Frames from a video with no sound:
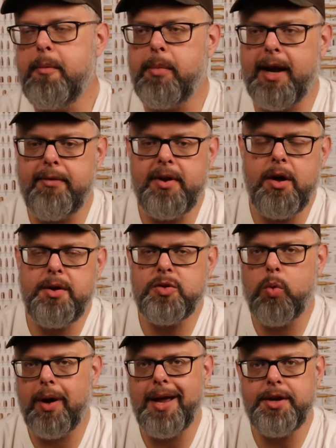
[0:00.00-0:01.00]
But I've
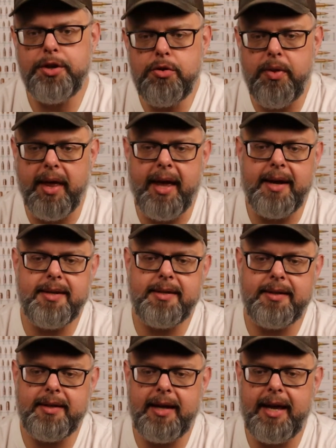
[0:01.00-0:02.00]
noticed when I do
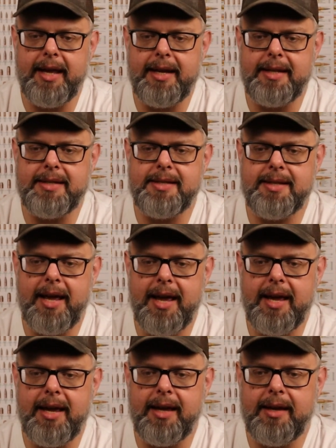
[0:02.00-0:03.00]
that, and it's
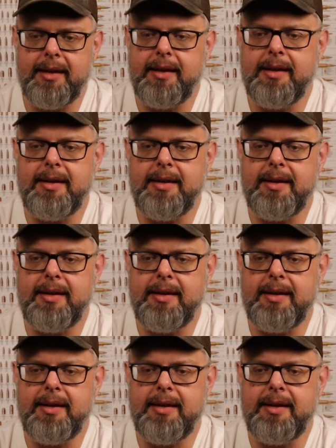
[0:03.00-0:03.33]
a